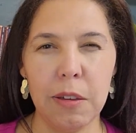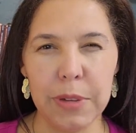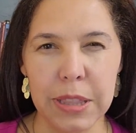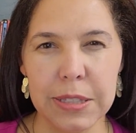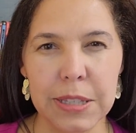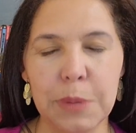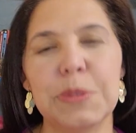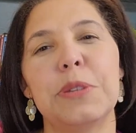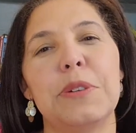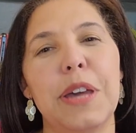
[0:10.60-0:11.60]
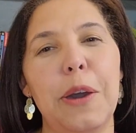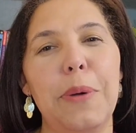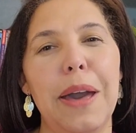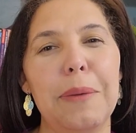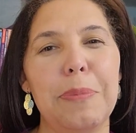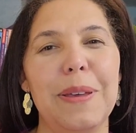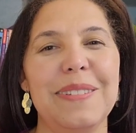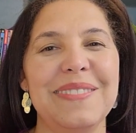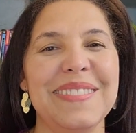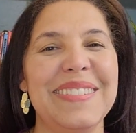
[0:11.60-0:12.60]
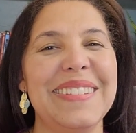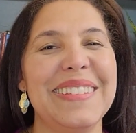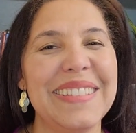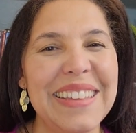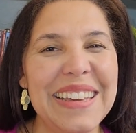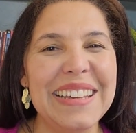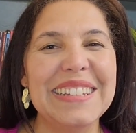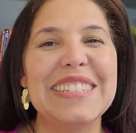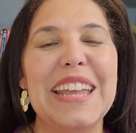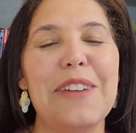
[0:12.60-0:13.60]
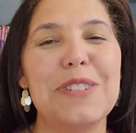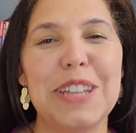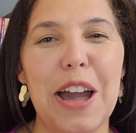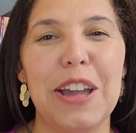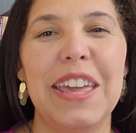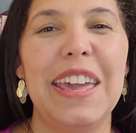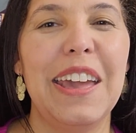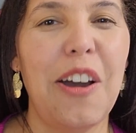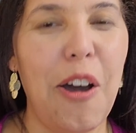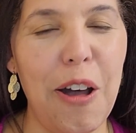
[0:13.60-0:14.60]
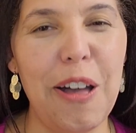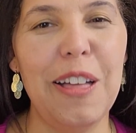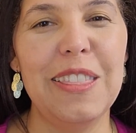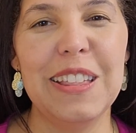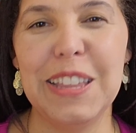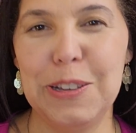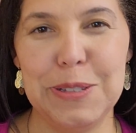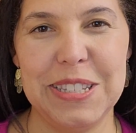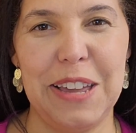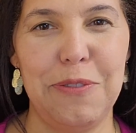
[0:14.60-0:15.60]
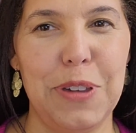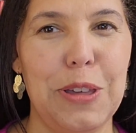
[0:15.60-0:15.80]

with this homeschool co-op? Today we're talking all the legal stuff with